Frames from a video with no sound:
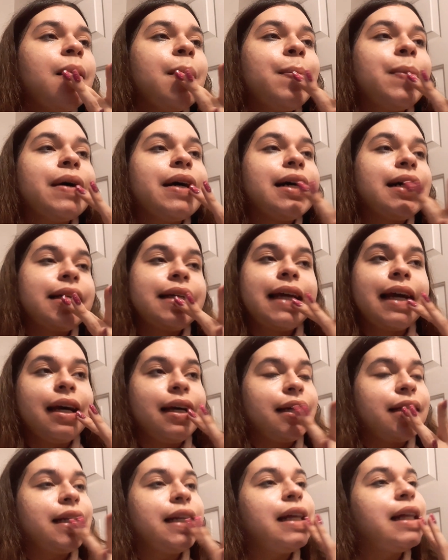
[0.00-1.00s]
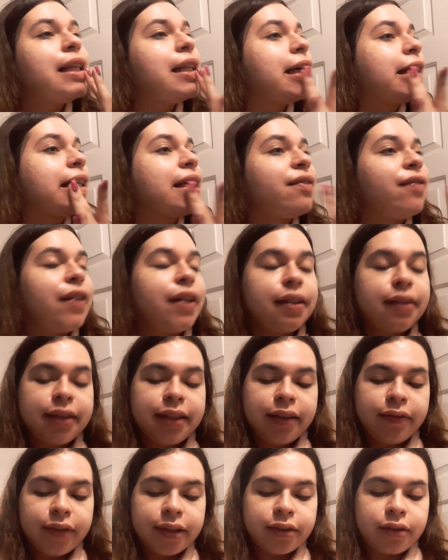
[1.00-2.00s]
but again, like if I
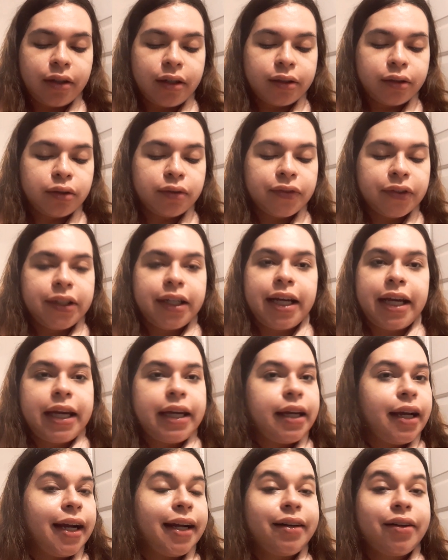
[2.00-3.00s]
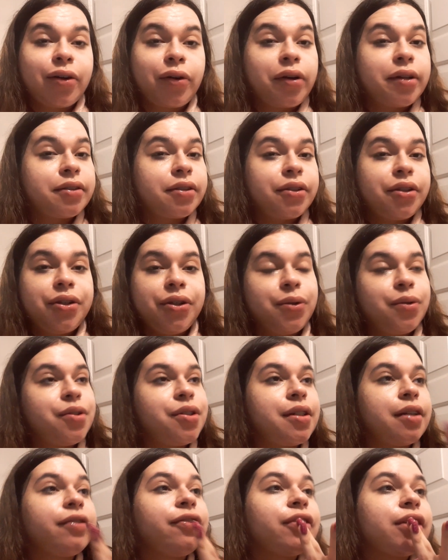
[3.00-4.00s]
leave this on overnight, I notice a huge
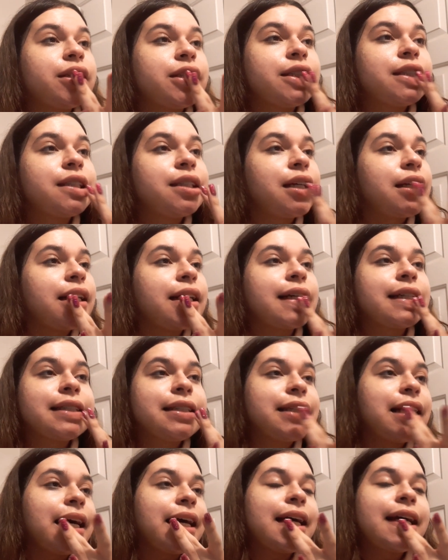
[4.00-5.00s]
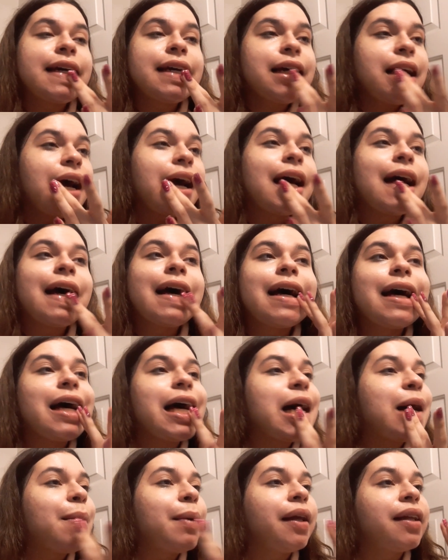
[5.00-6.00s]
difference the next day.
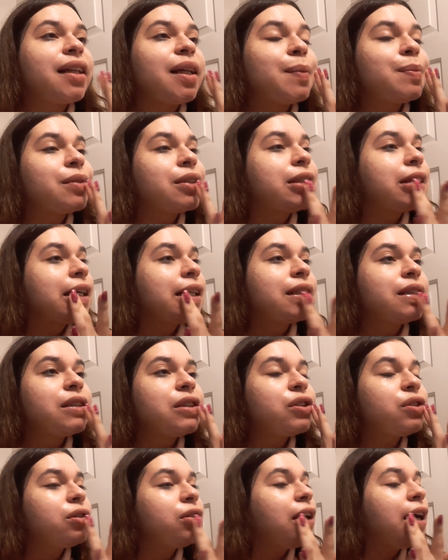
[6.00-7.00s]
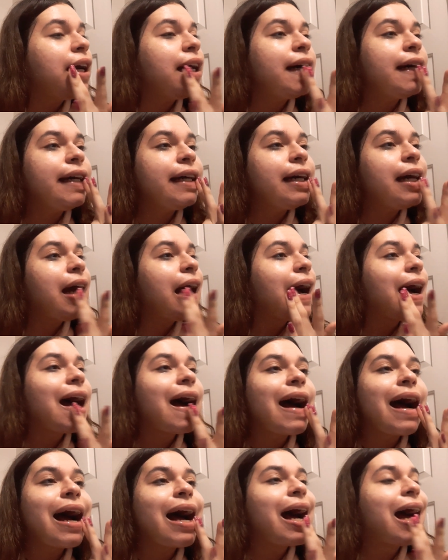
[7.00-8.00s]
My lips are not as dry.
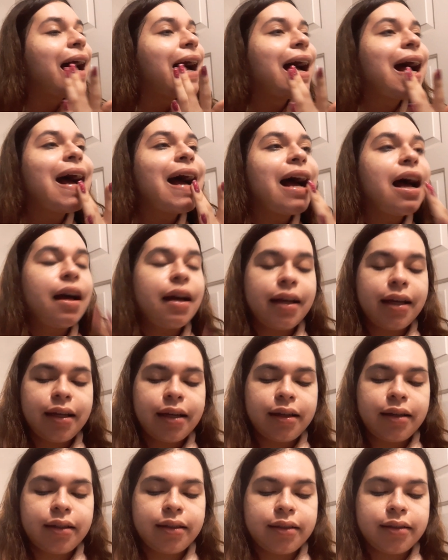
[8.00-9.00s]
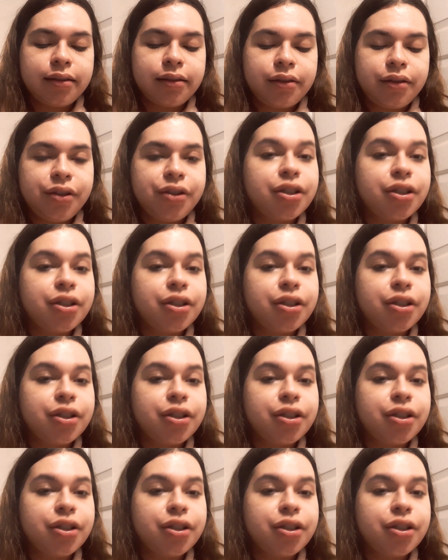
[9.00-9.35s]
And,